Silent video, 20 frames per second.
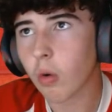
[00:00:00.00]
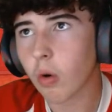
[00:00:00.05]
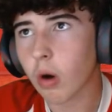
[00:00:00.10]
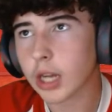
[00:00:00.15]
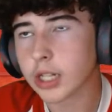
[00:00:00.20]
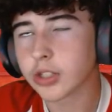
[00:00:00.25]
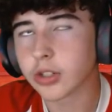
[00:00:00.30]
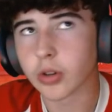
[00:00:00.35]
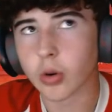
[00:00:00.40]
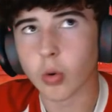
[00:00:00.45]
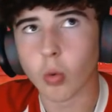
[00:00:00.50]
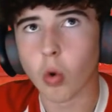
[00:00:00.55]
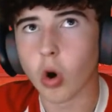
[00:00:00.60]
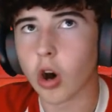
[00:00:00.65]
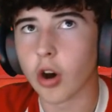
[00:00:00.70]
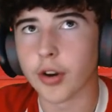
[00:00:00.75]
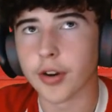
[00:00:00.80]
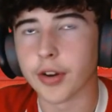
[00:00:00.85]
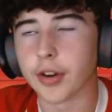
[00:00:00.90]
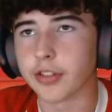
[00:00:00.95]
I don't know what
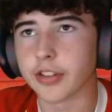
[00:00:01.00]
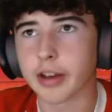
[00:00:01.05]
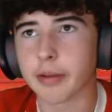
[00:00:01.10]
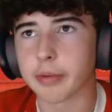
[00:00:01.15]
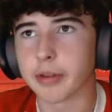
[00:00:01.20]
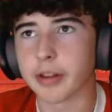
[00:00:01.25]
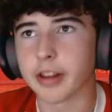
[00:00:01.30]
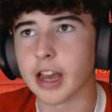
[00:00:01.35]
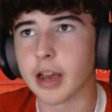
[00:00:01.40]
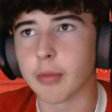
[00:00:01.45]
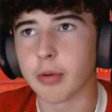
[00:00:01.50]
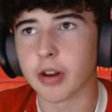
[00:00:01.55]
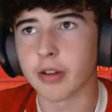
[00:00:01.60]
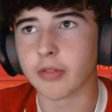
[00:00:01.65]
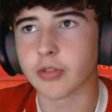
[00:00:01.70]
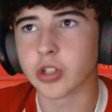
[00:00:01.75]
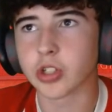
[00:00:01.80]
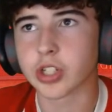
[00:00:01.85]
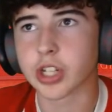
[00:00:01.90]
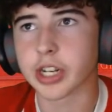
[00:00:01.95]
on earth happened there, but I've
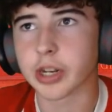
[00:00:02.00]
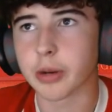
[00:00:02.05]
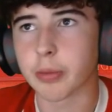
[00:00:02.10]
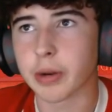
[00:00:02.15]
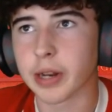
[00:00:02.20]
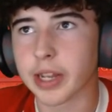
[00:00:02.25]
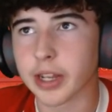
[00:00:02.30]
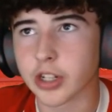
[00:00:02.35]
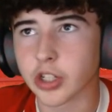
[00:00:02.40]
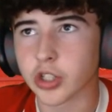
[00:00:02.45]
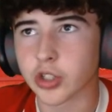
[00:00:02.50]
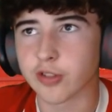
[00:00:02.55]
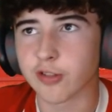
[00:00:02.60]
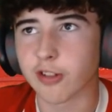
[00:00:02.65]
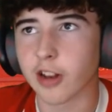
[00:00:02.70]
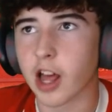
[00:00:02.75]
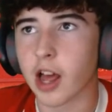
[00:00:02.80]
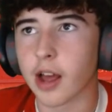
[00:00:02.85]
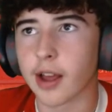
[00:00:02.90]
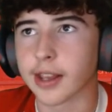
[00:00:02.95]
just seen a player just
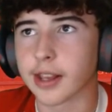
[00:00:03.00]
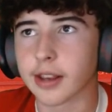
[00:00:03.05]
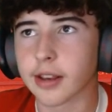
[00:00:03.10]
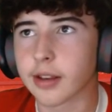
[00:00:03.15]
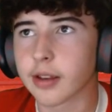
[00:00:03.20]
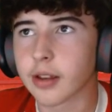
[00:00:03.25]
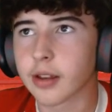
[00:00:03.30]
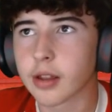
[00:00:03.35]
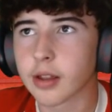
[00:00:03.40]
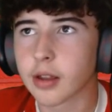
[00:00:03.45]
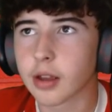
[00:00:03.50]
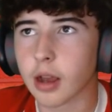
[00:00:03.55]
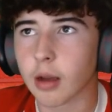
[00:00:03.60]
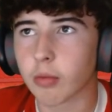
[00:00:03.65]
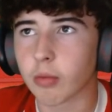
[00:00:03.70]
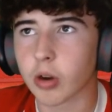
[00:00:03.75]
fly. I'm